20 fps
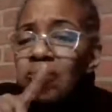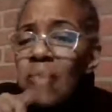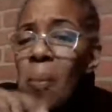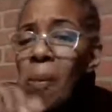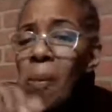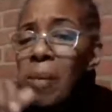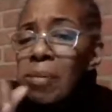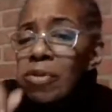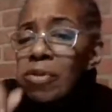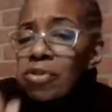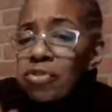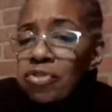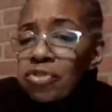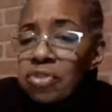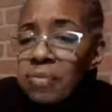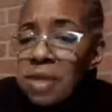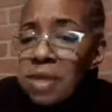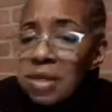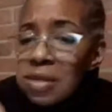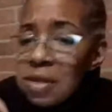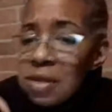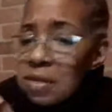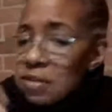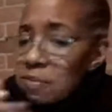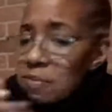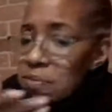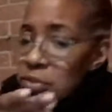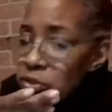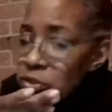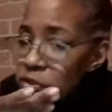My mother used to make
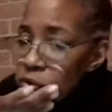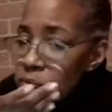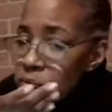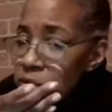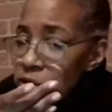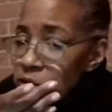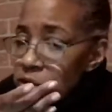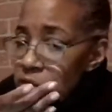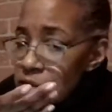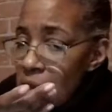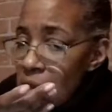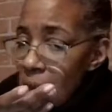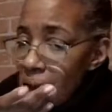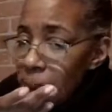nice pinto beans.